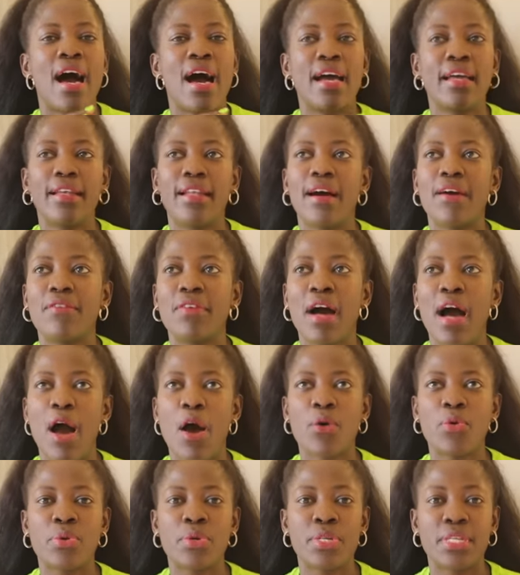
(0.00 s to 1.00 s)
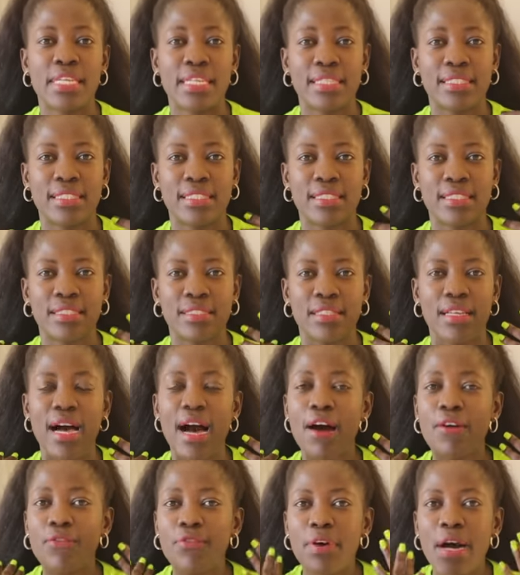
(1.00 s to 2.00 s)
I love how he's
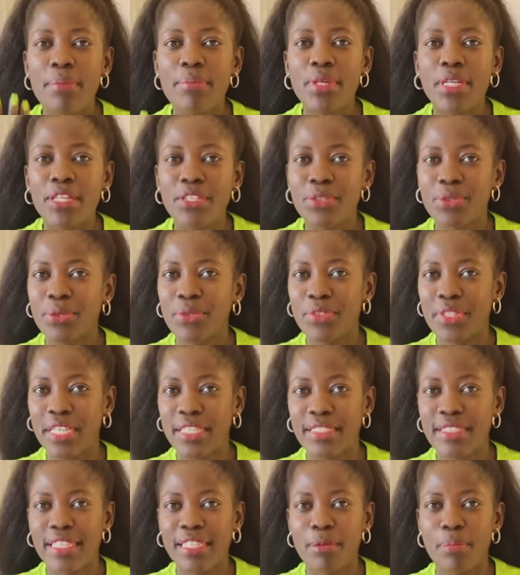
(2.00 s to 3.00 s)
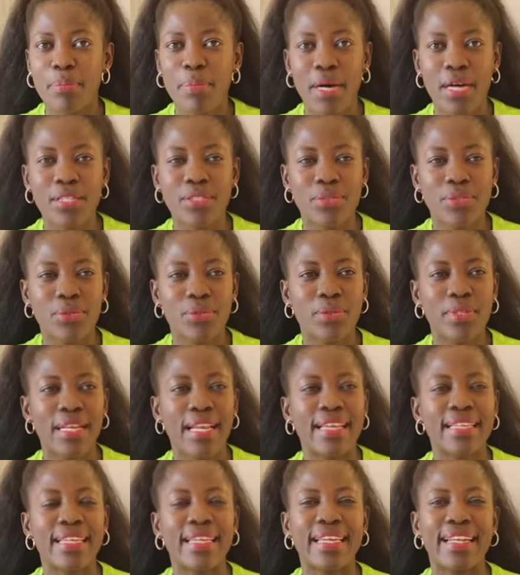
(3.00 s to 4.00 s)
a family-oriented person.
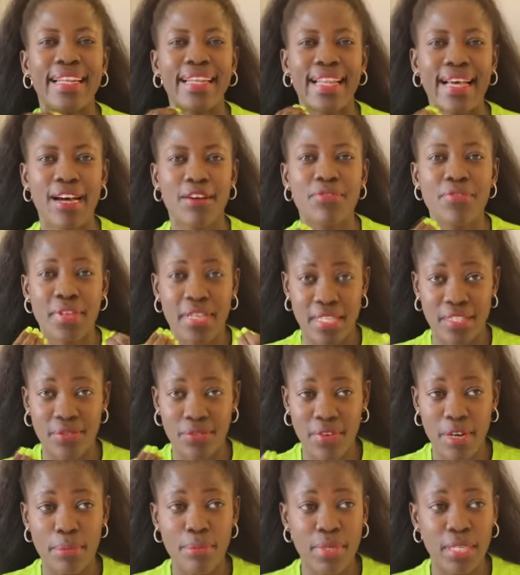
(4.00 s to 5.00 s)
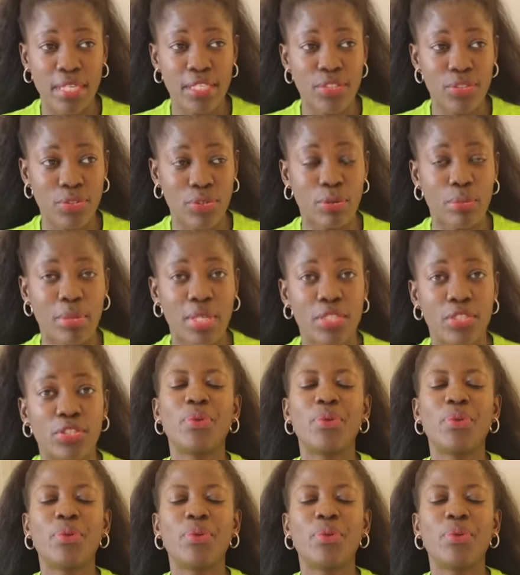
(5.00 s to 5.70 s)
Like, he loves his family so much.